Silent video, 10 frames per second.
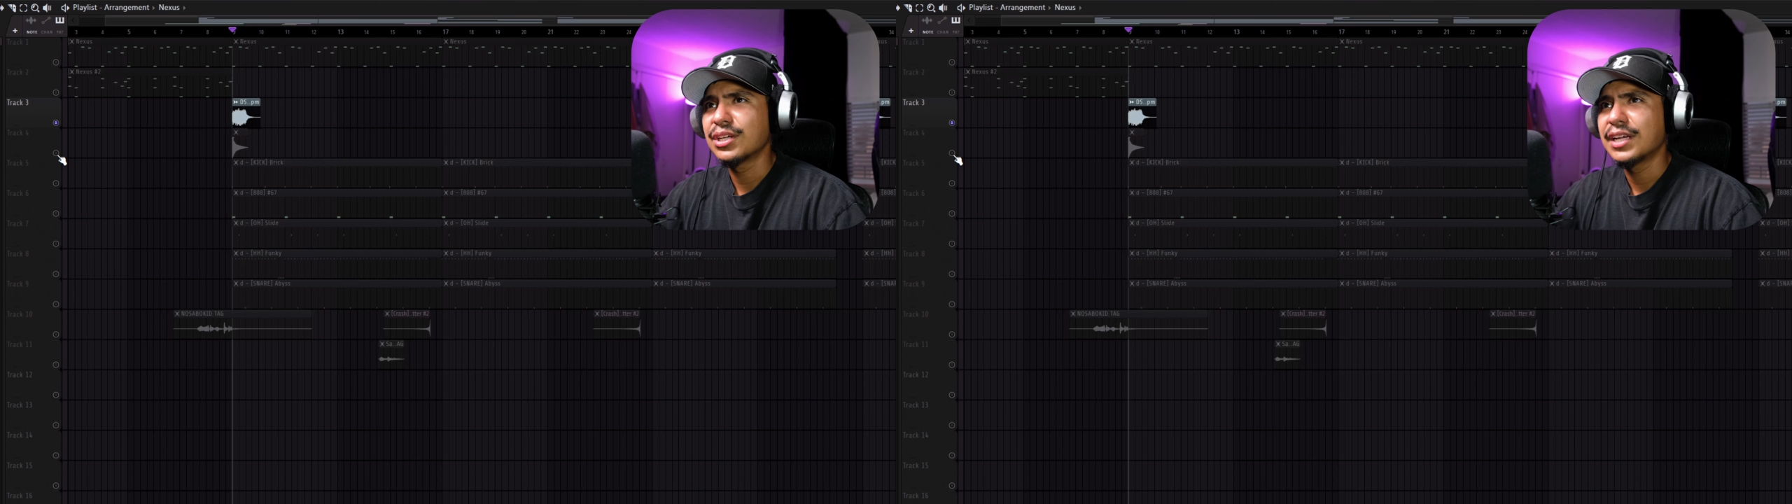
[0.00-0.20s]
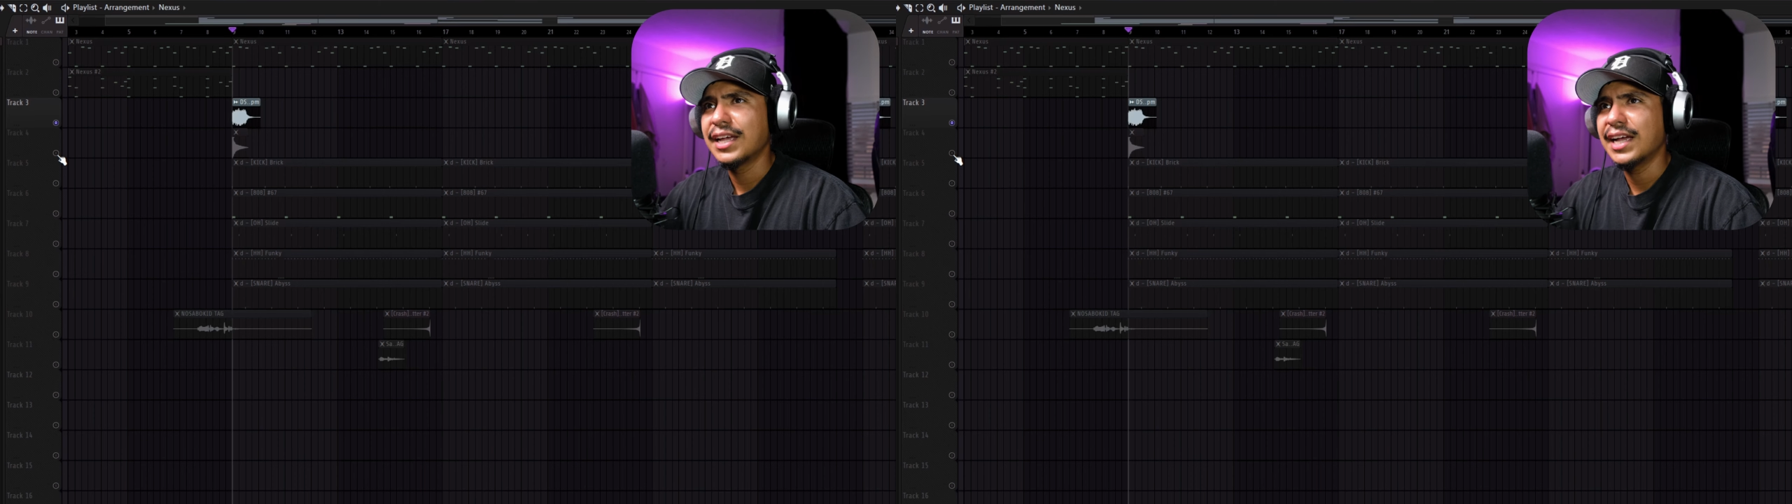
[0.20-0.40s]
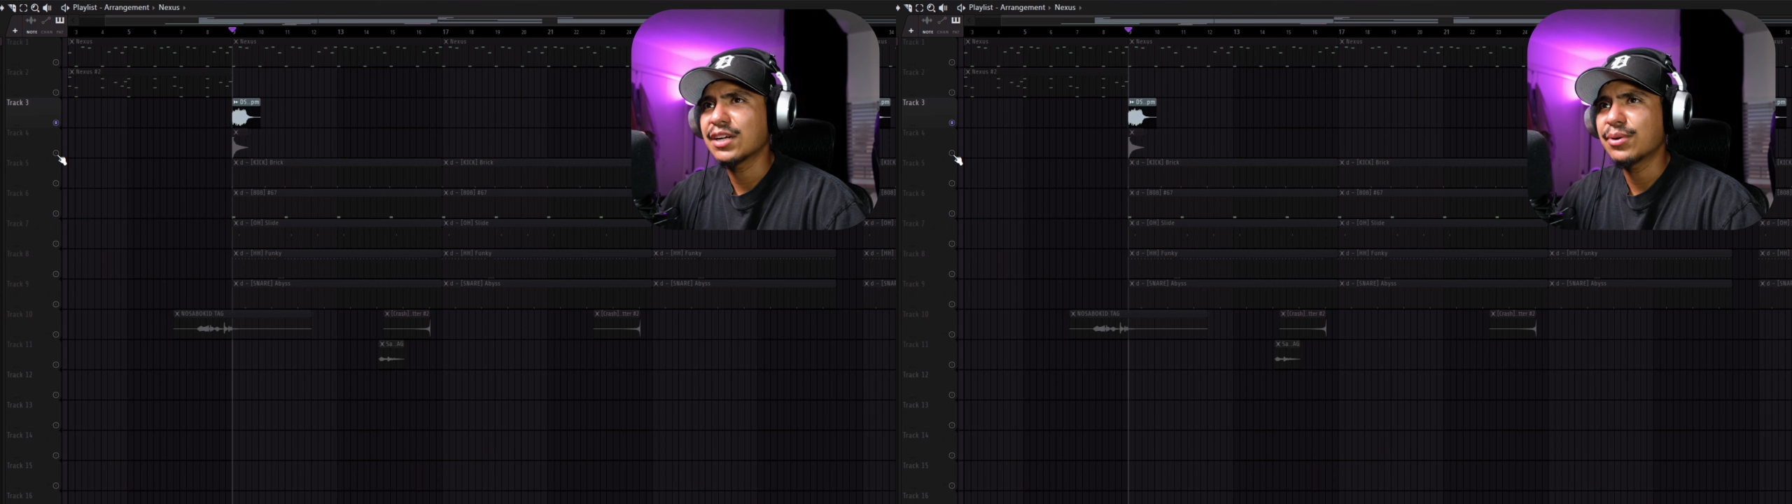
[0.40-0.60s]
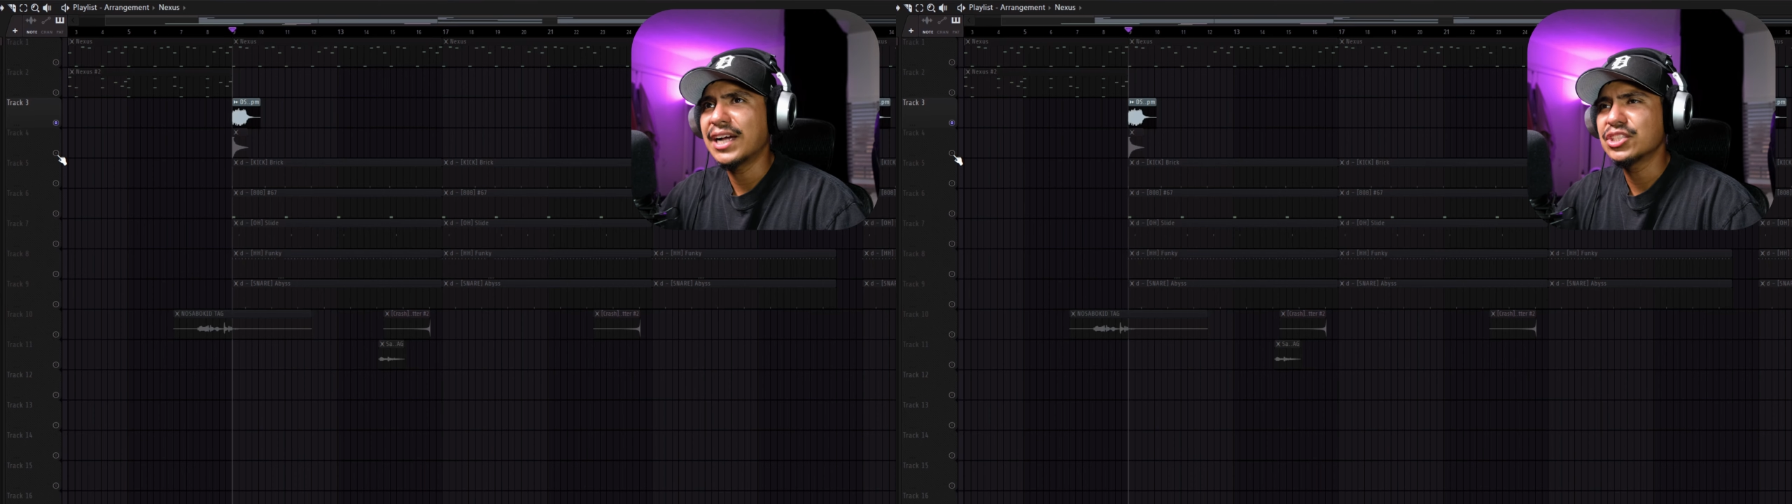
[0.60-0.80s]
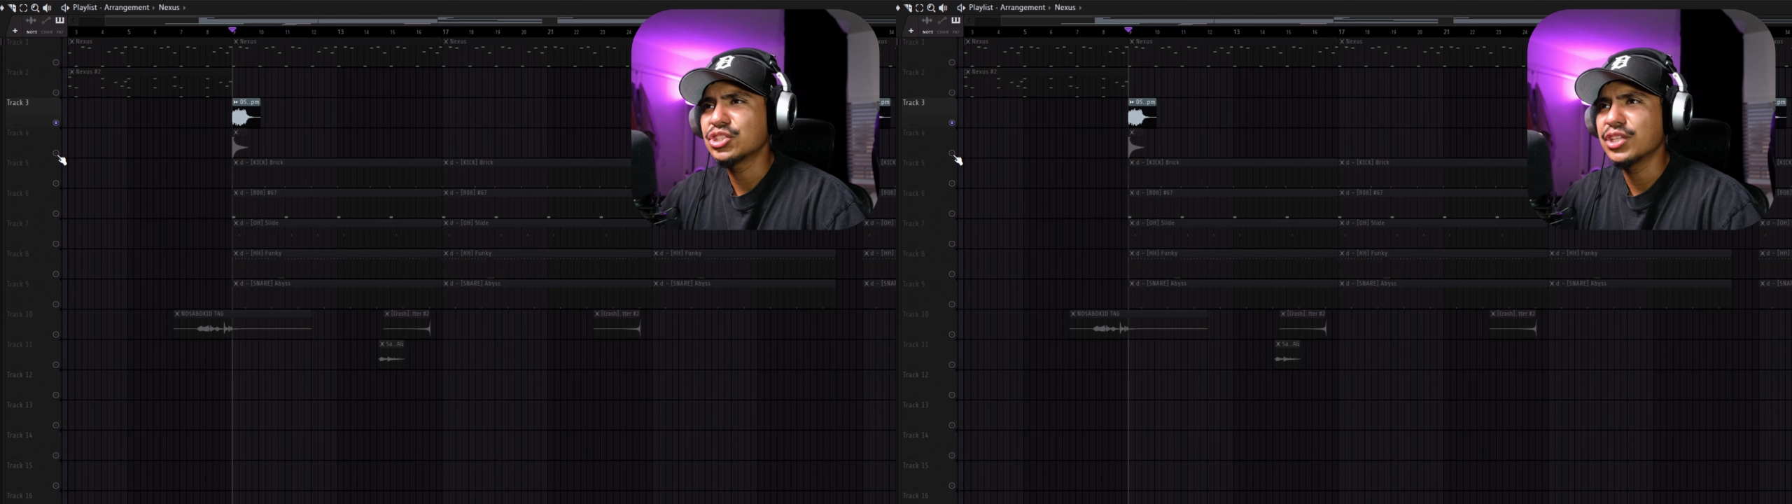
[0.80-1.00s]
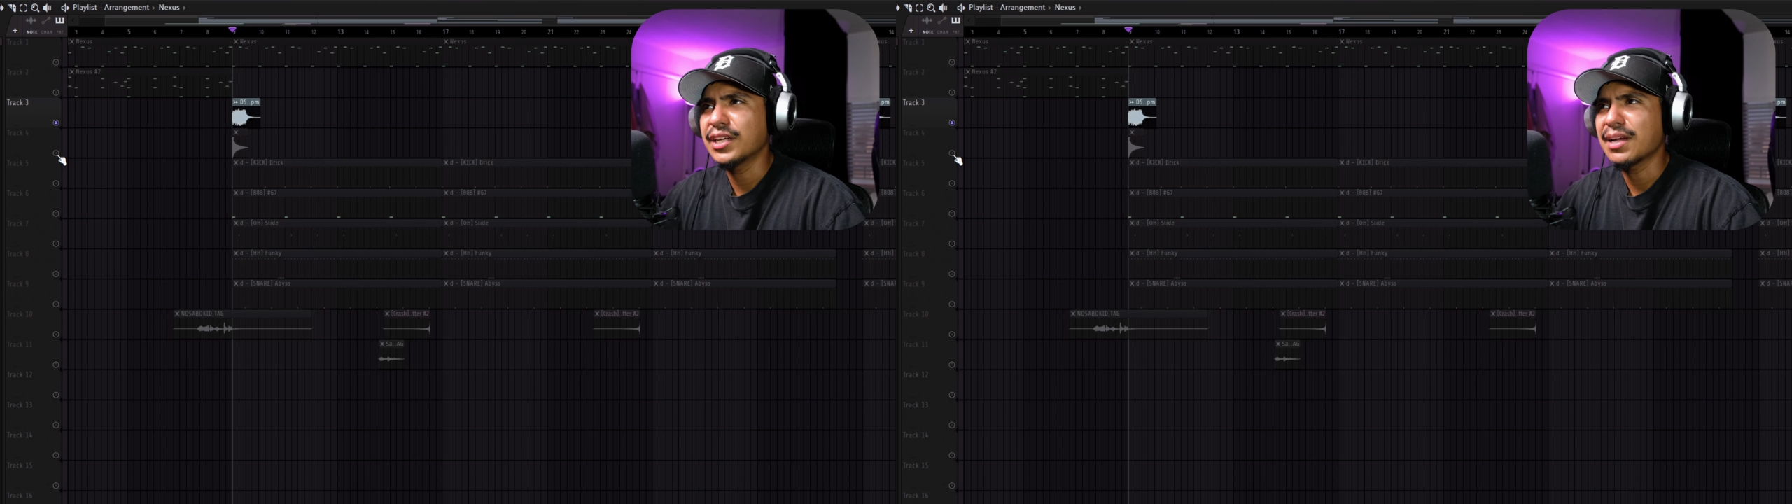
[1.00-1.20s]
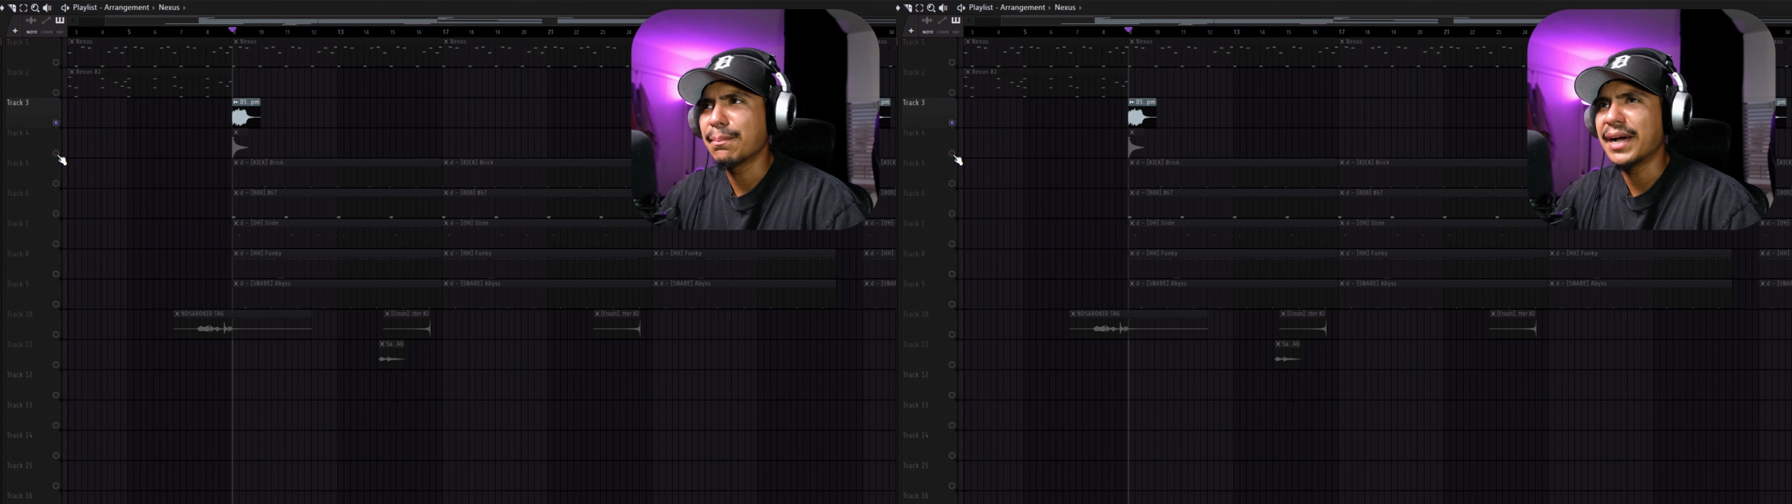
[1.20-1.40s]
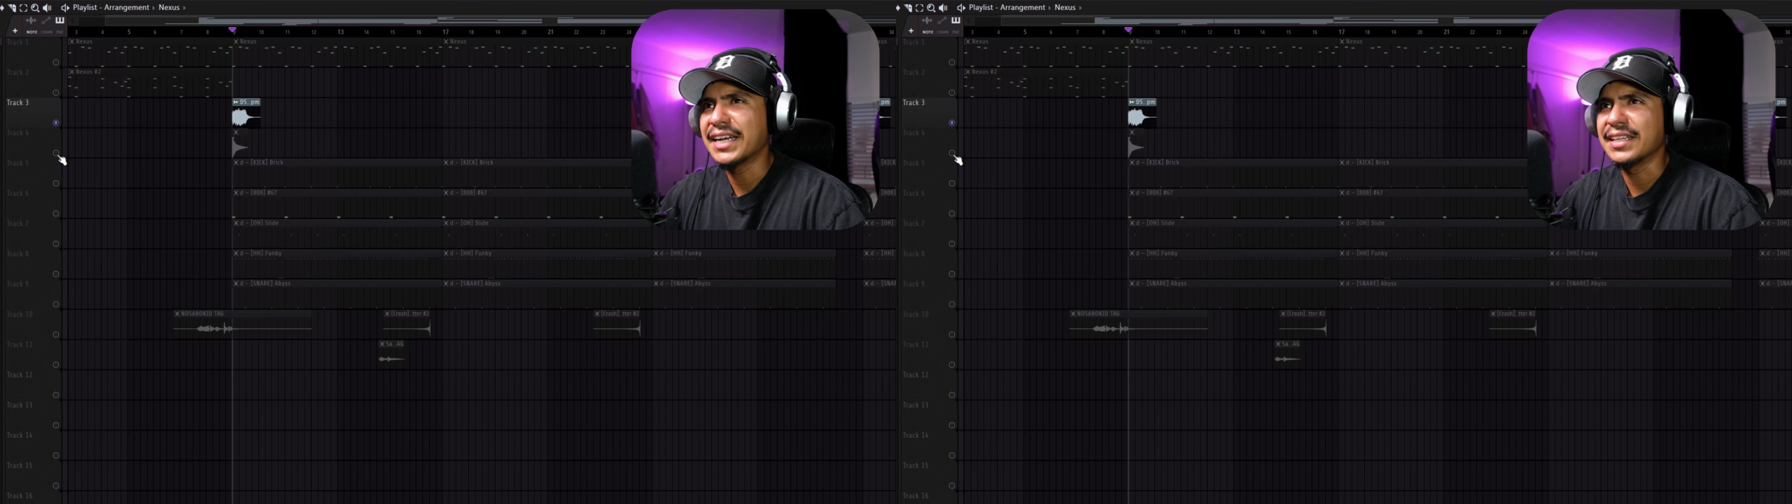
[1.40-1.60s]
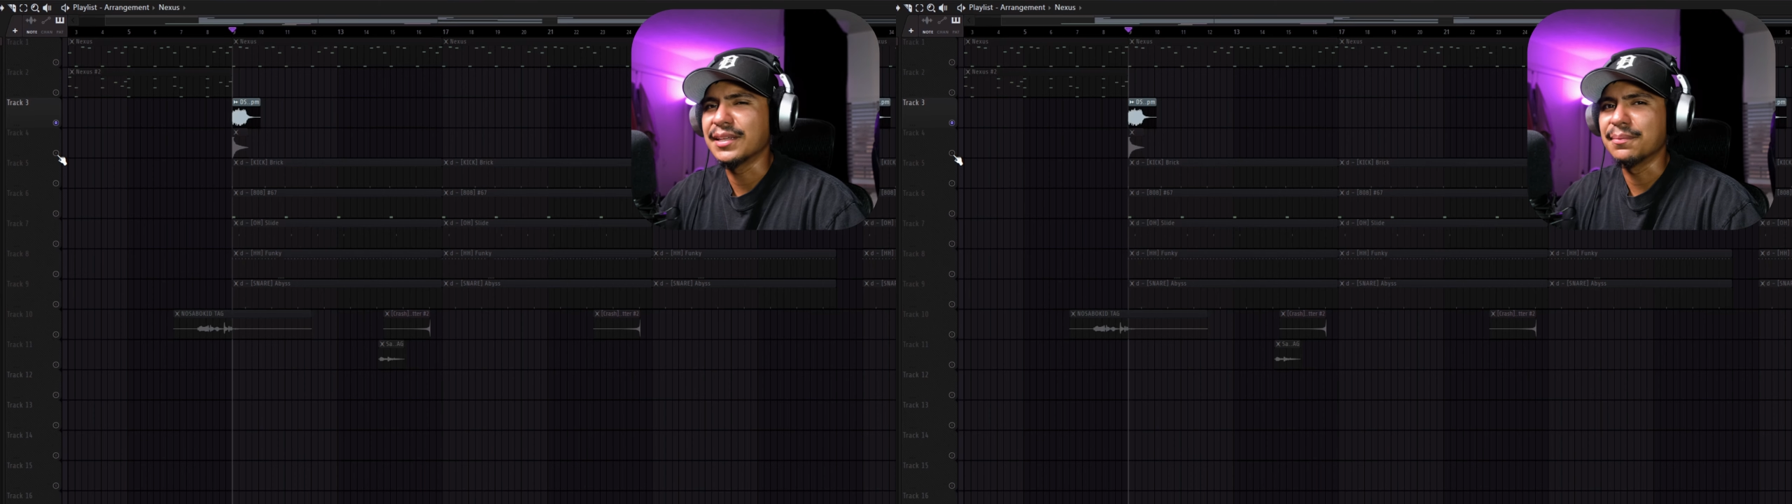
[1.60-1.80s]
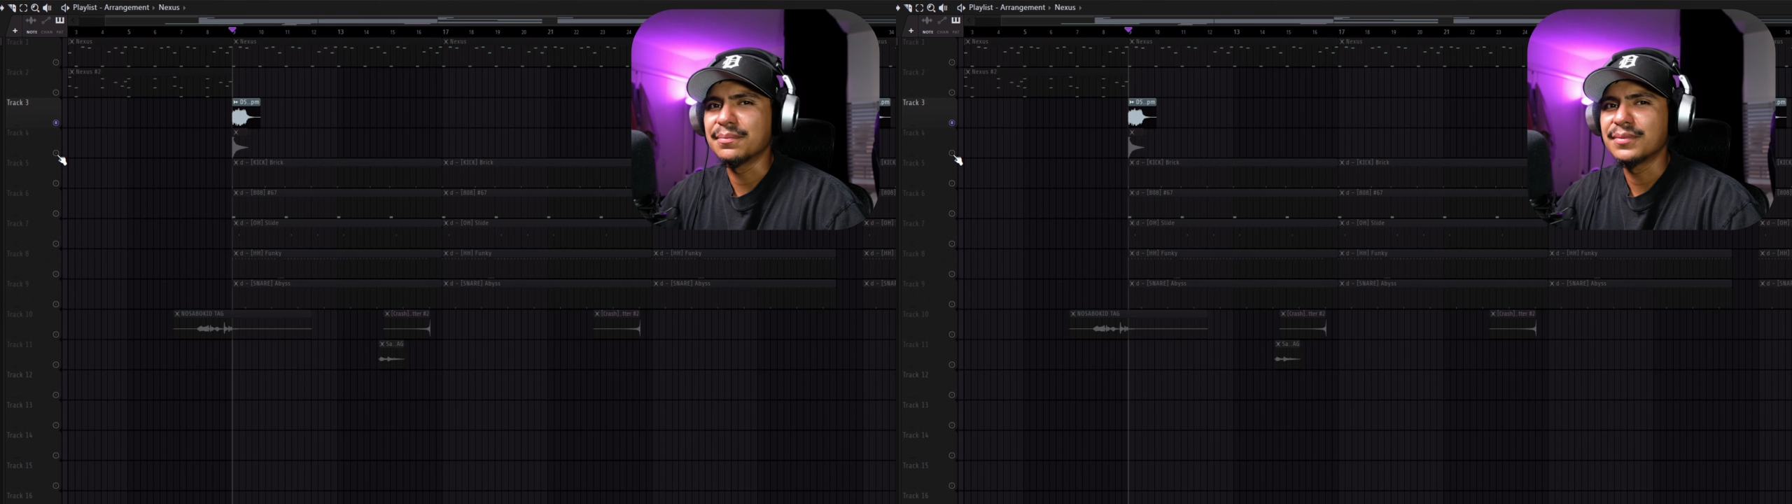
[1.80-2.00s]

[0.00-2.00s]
and crashes and combining them.